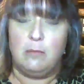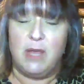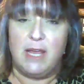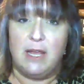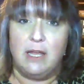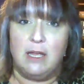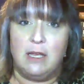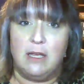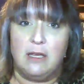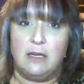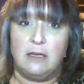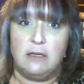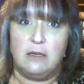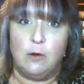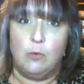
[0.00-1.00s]

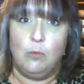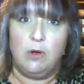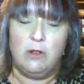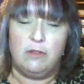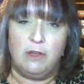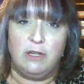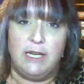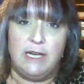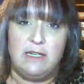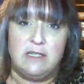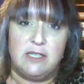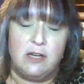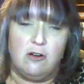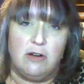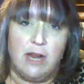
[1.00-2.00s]
and what the lead
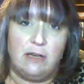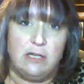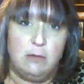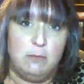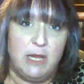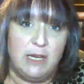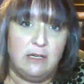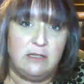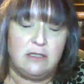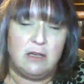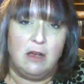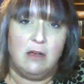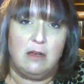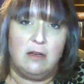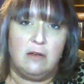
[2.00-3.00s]
singer, Natalie Maines
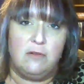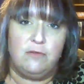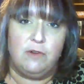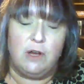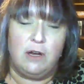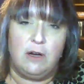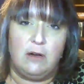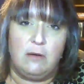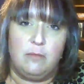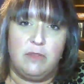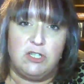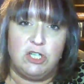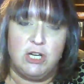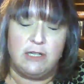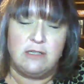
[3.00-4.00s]
of the
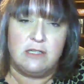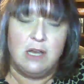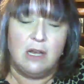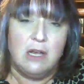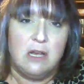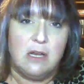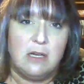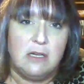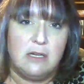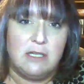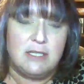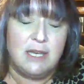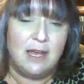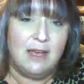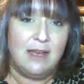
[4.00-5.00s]
Chicks,
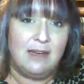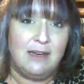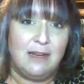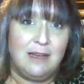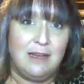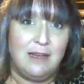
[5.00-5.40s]
said